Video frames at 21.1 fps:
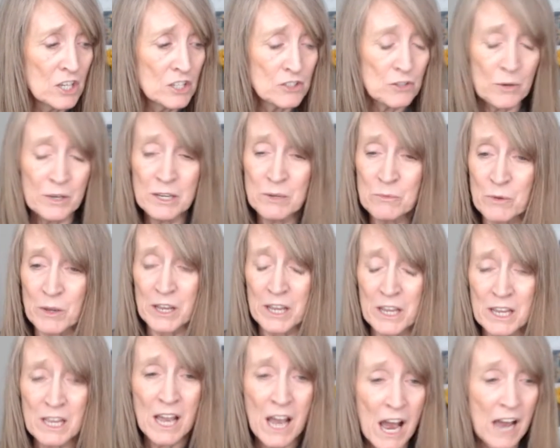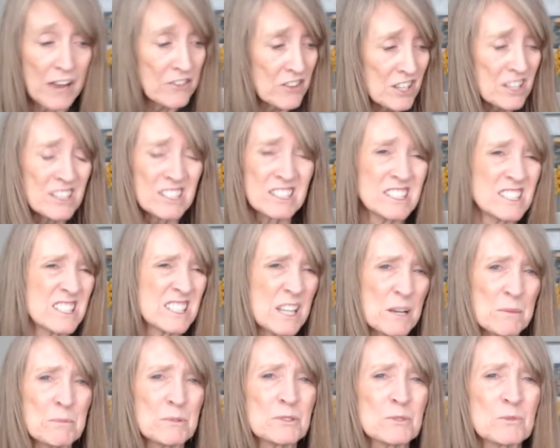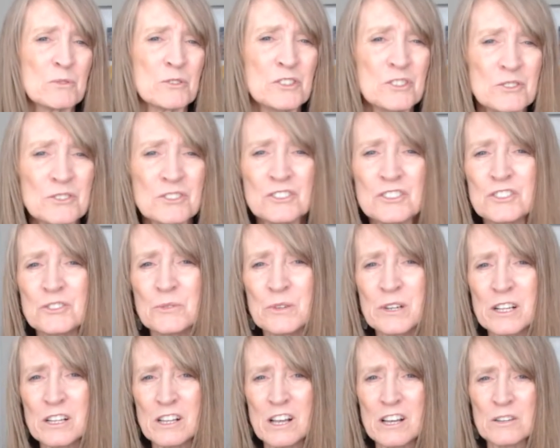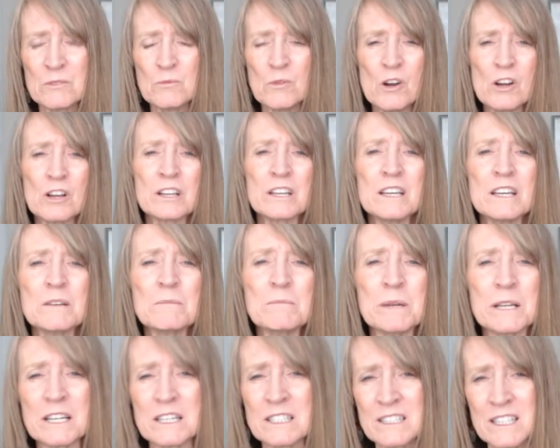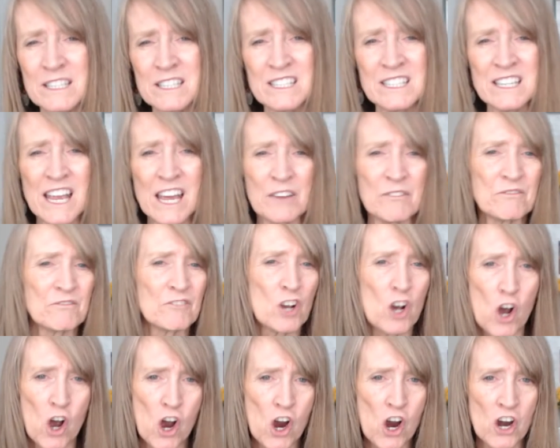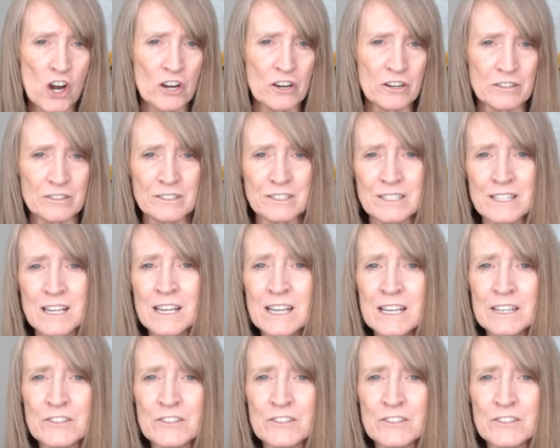So, anyway, I think the disciples were used to doing a lot of walking because they didn't have cars,